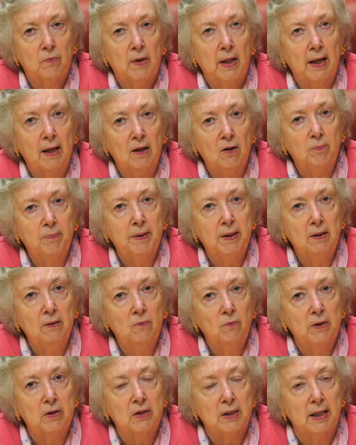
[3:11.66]

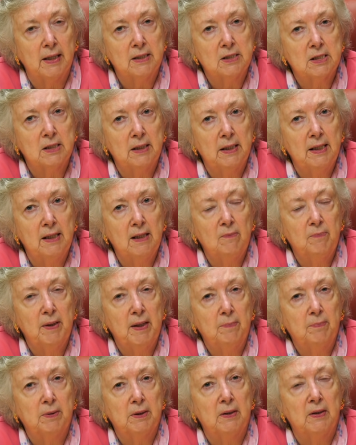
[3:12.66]
helping with isolating
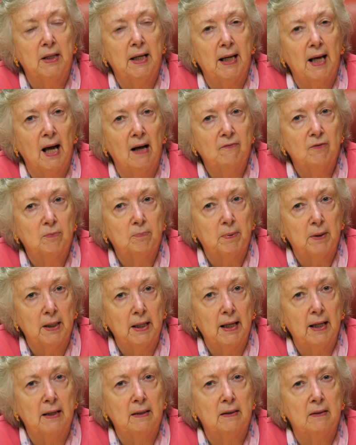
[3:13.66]
people, and they have a
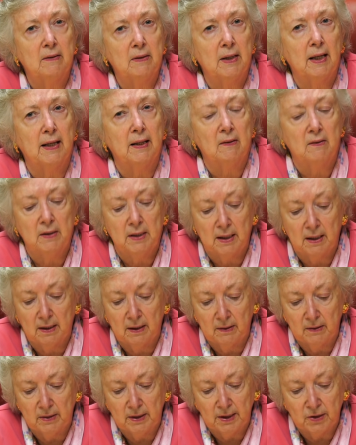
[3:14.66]
plan, and
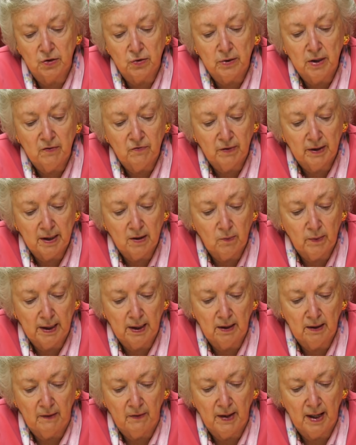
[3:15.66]
they're doing very
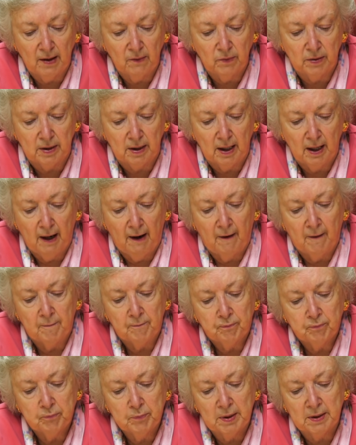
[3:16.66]
well on that one.
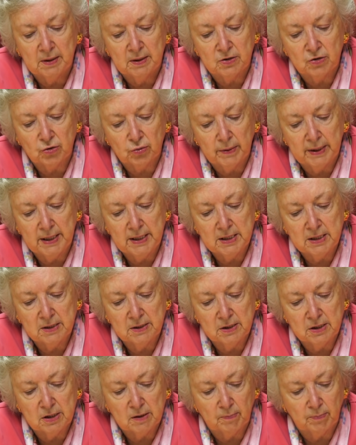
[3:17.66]
But the trace
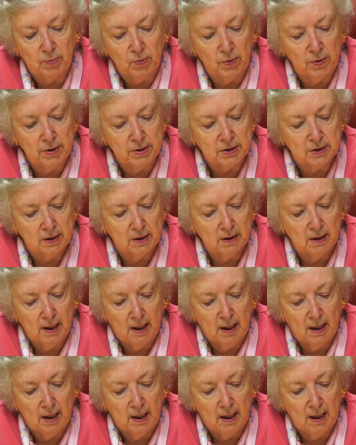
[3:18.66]
and support